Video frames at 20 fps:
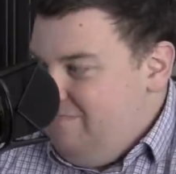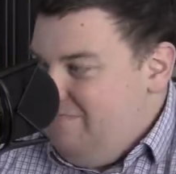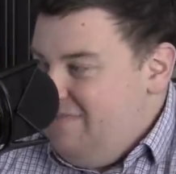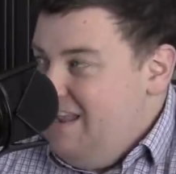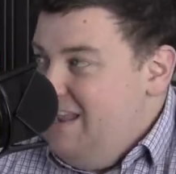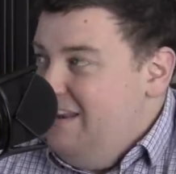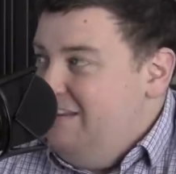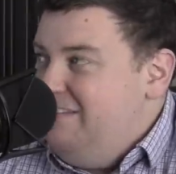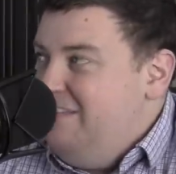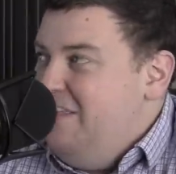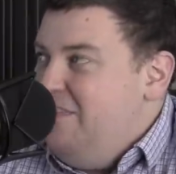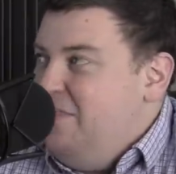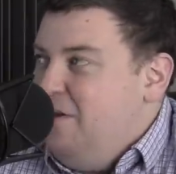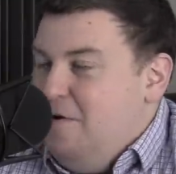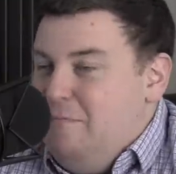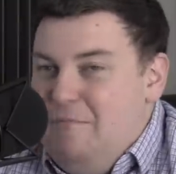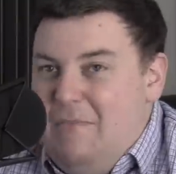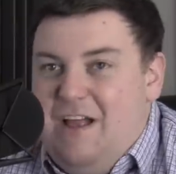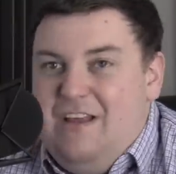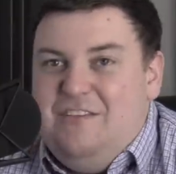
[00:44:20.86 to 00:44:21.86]
is that
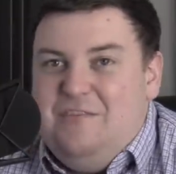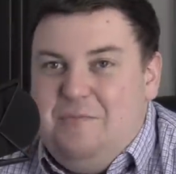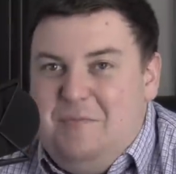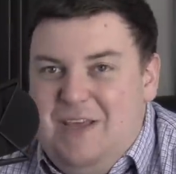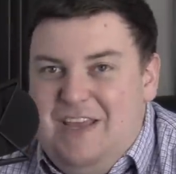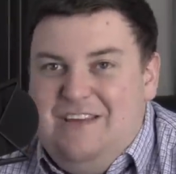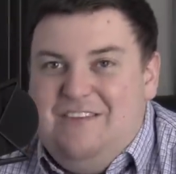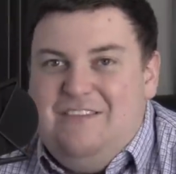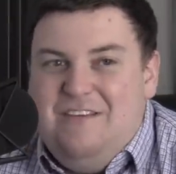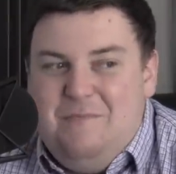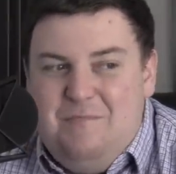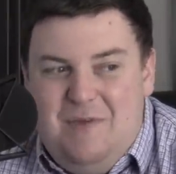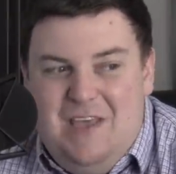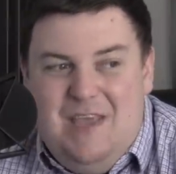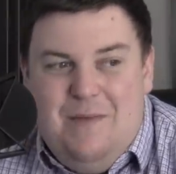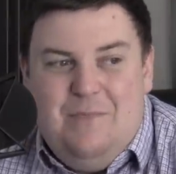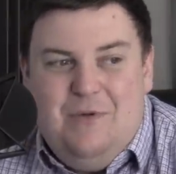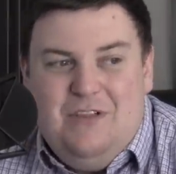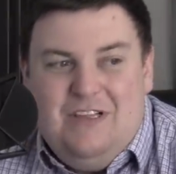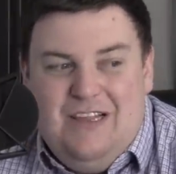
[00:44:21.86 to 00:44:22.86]
there must be some
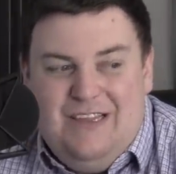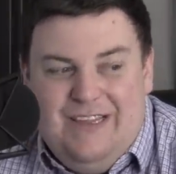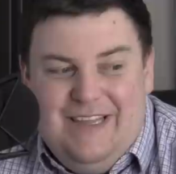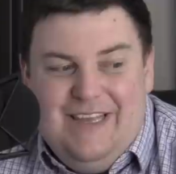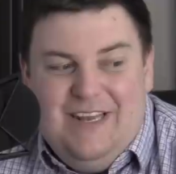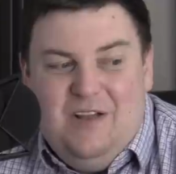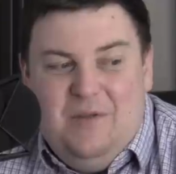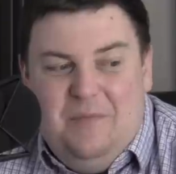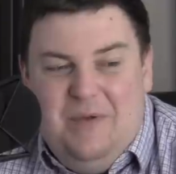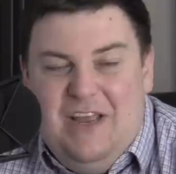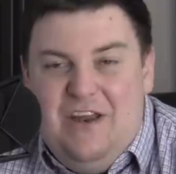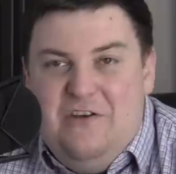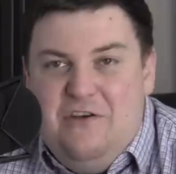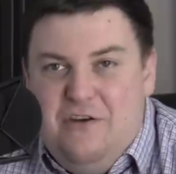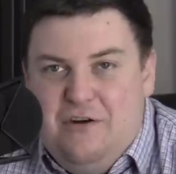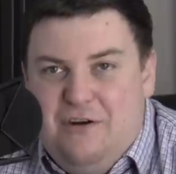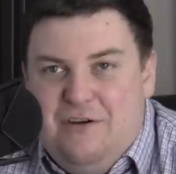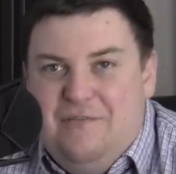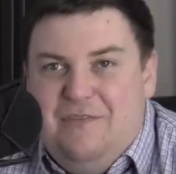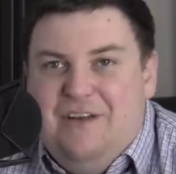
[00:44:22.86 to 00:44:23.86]
people a little bit
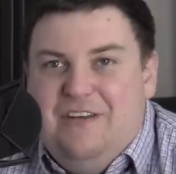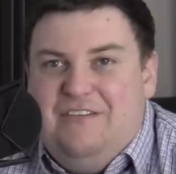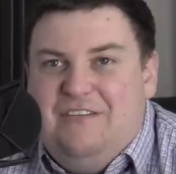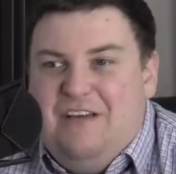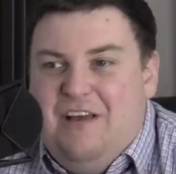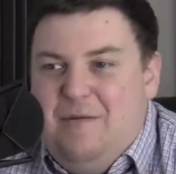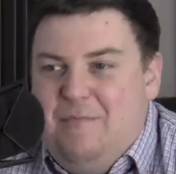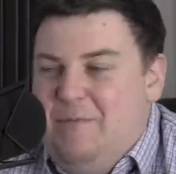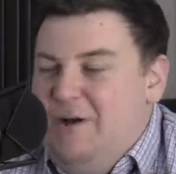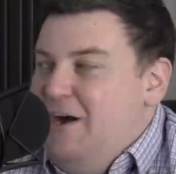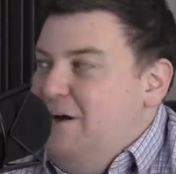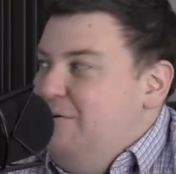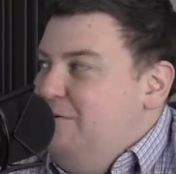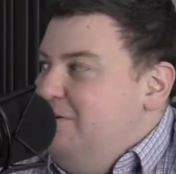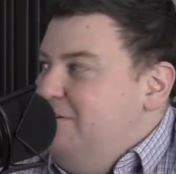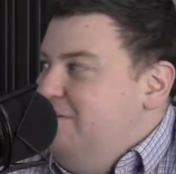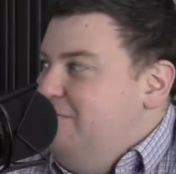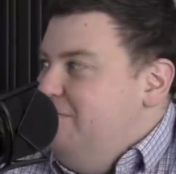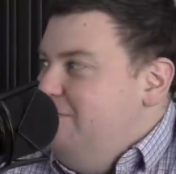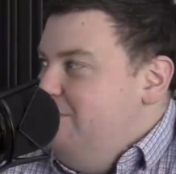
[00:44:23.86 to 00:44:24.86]
nervous about
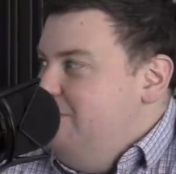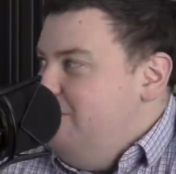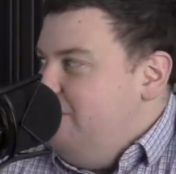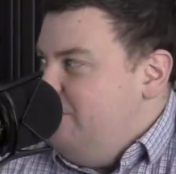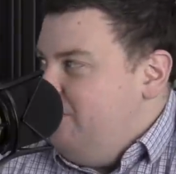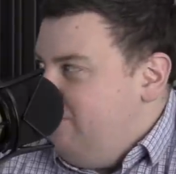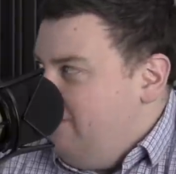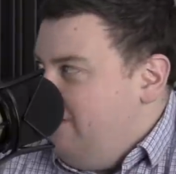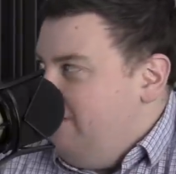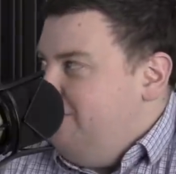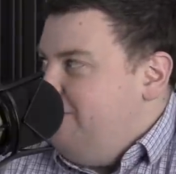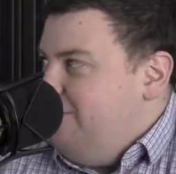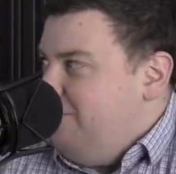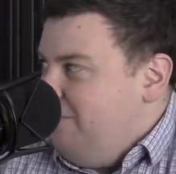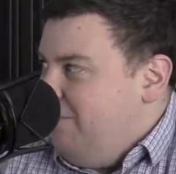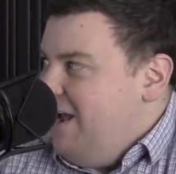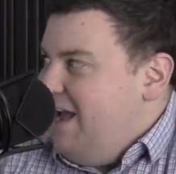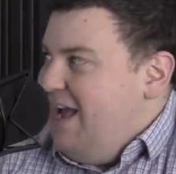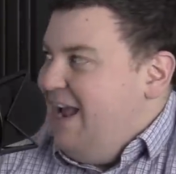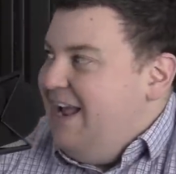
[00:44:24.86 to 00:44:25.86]
Jean
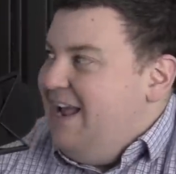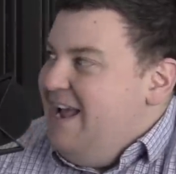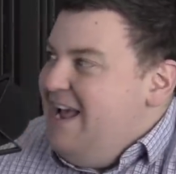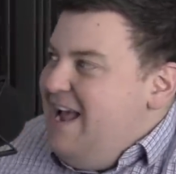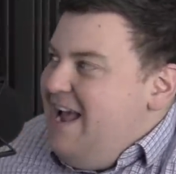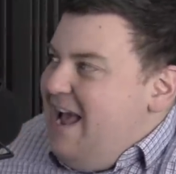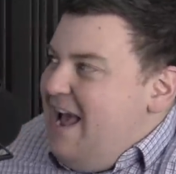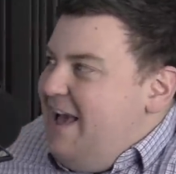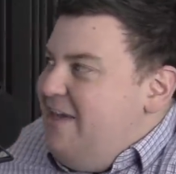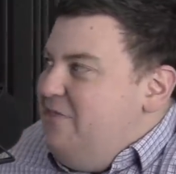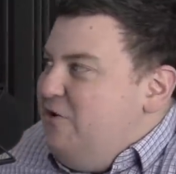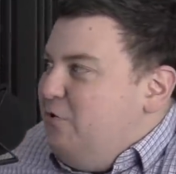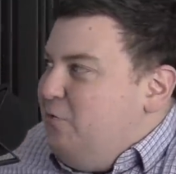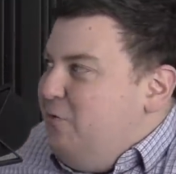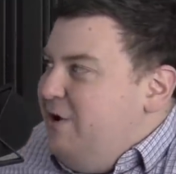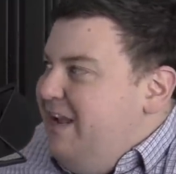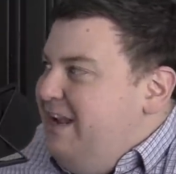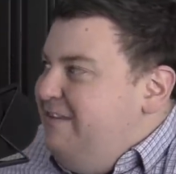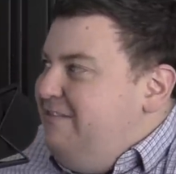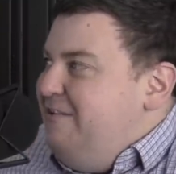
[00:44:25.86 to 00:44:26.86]
Charest. And the
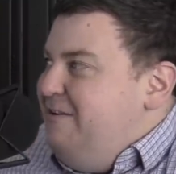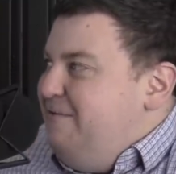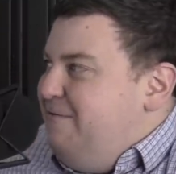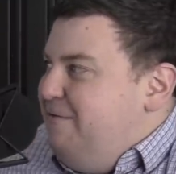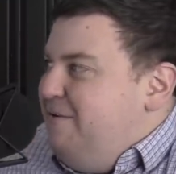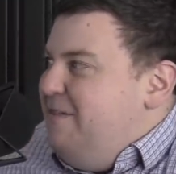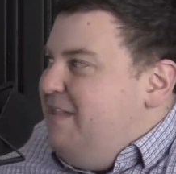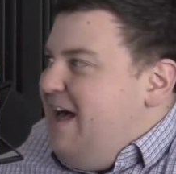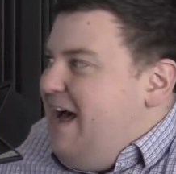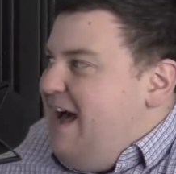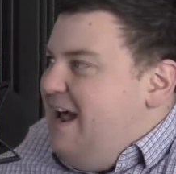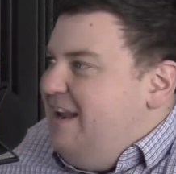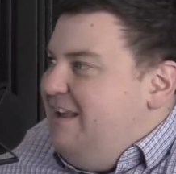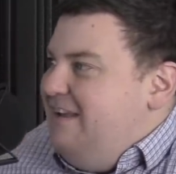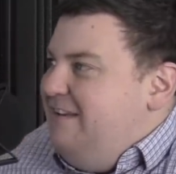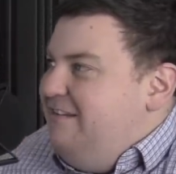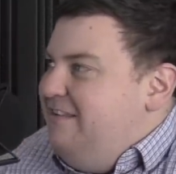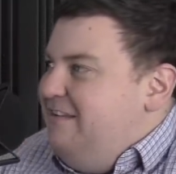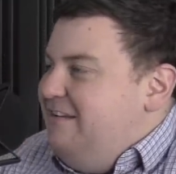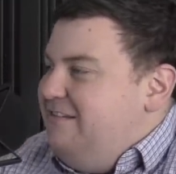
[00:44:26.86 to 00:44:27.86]
reason for that
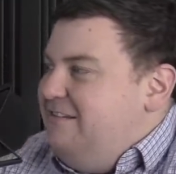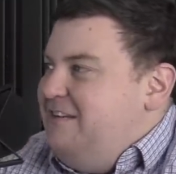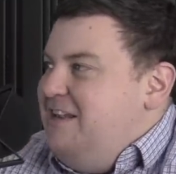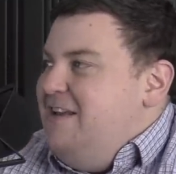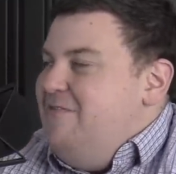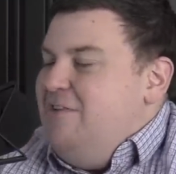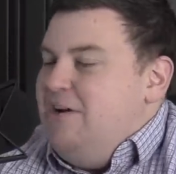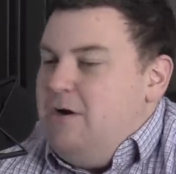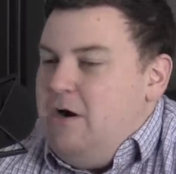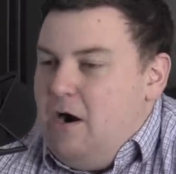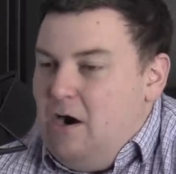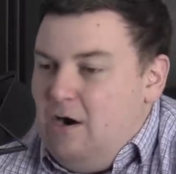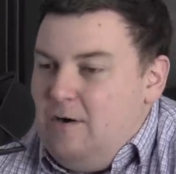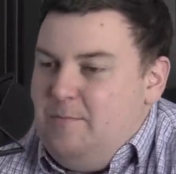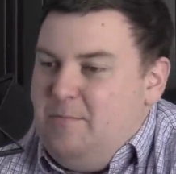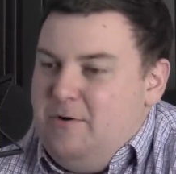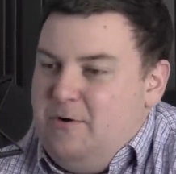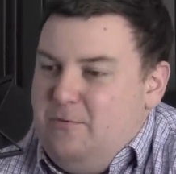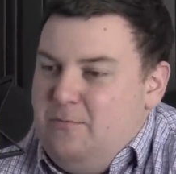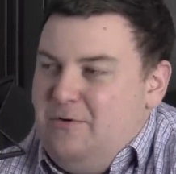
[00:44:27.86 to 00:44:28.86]
is that Stephen
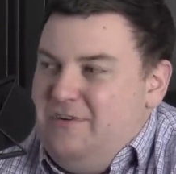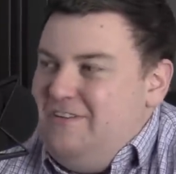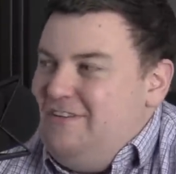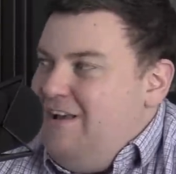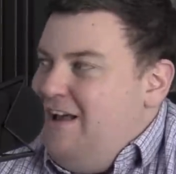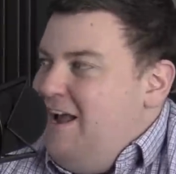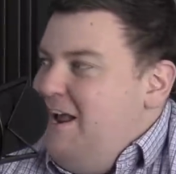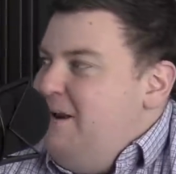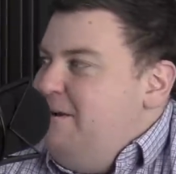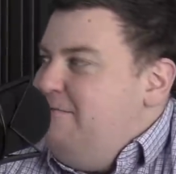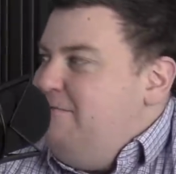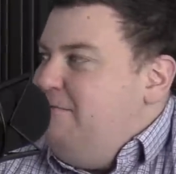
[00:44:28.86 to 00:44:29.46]
Harper resigned